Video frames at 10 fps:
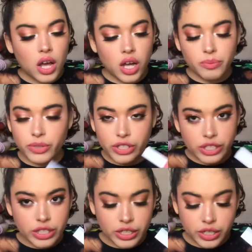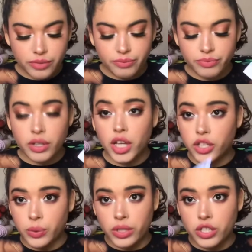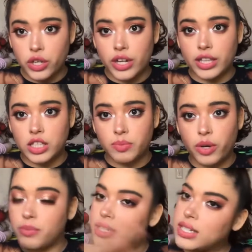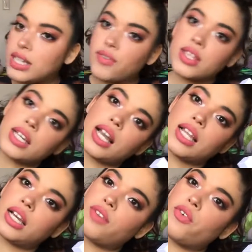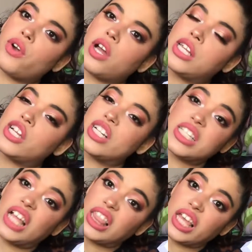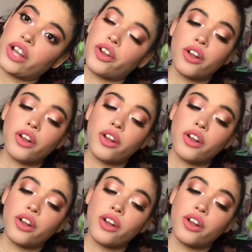We're just gonna ignore this card at this point because everything I look for on here is not there.